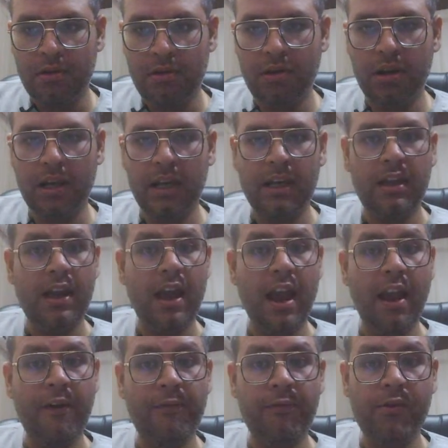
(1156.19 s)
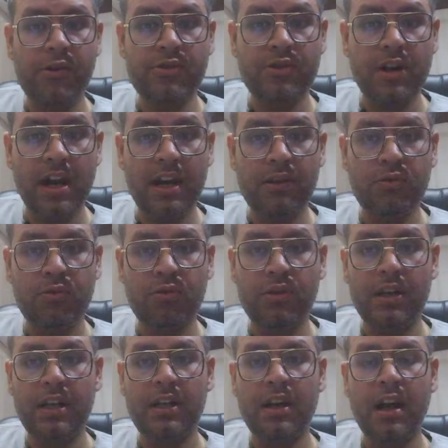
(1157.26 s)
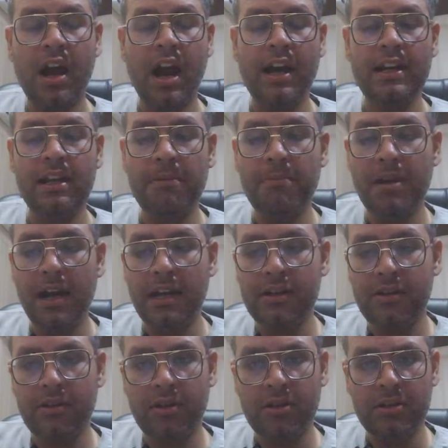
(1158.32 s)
Okay, f4 trying to create an idea behind,